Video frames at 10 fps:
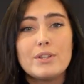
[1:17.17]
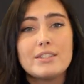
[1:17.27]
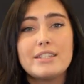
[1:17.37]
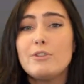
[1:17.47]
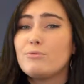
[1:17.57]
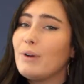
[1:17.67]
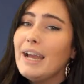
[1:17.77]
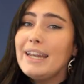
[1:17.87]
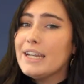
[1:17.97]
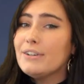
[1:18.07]
you can stay
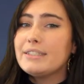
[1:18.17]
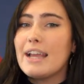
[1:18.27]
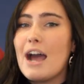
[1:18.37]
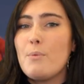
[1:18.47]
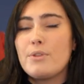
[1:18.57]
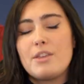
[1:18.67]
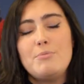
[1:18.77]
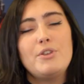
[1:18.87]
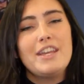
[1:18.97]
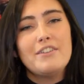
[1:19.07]
right here in town with
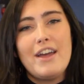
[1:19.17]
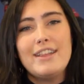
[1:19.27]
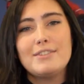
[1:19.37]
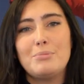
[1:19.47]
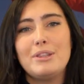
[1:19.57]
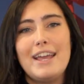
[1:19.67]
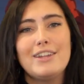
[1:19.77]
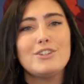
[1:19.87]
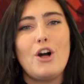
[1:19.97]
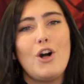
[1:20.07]
community events
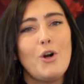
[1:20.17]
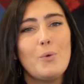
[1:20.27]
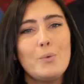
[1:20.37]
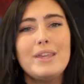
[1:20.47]
planned all